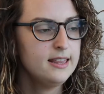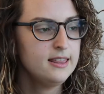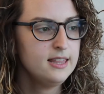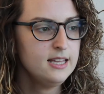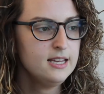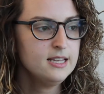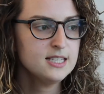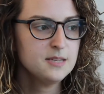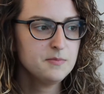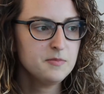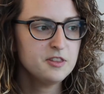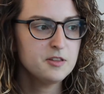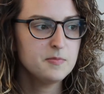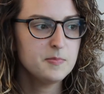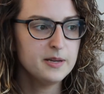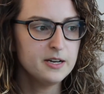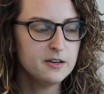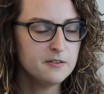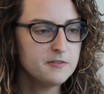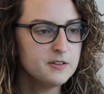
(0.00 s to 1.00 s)
think some of the
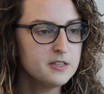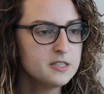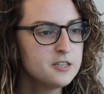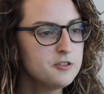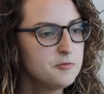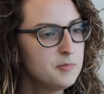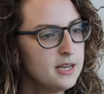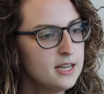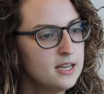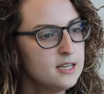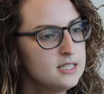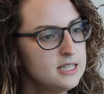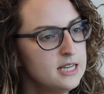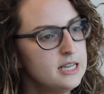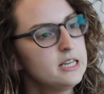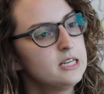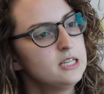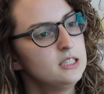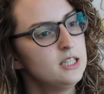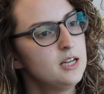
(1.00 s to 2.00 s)
benefits of being a
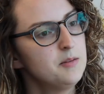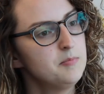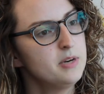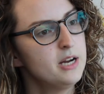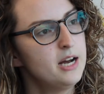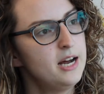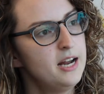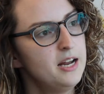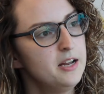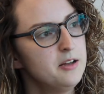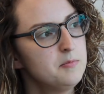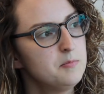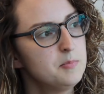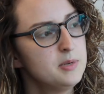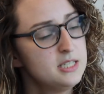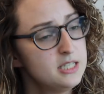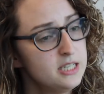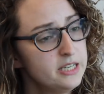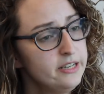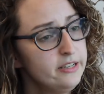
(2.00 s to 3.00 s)
Deakin alumni,
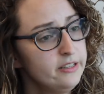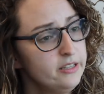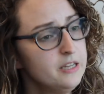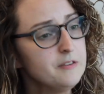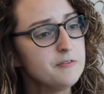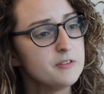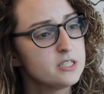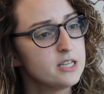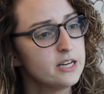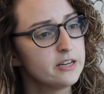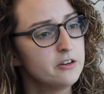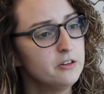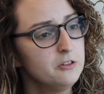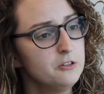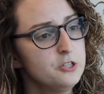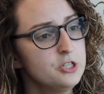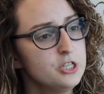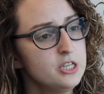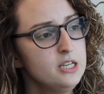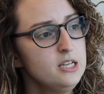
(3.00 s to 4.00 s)
particularly for
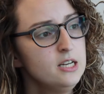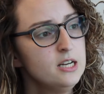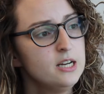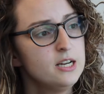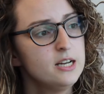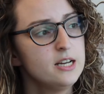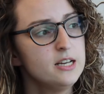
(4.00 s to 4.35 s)
psychology,